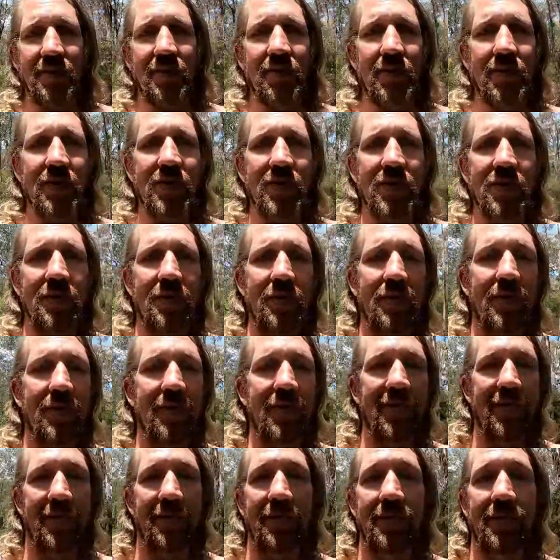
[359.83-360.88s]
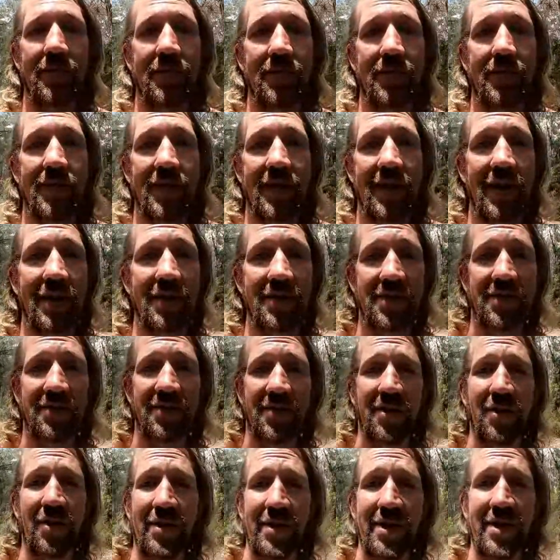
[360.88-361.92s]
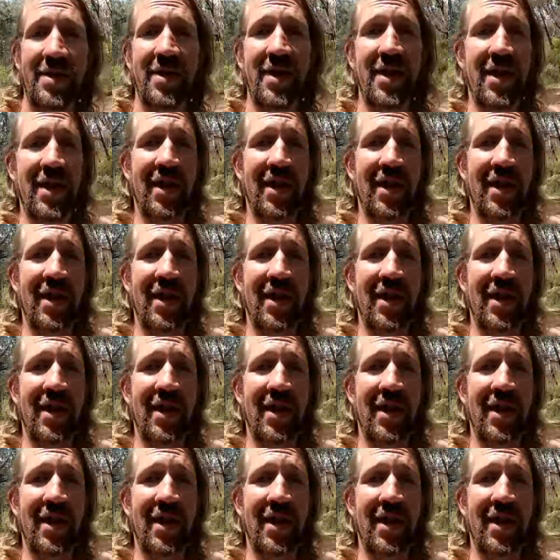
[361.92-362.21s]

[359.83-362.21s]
Welcome. Oh, now it's recording.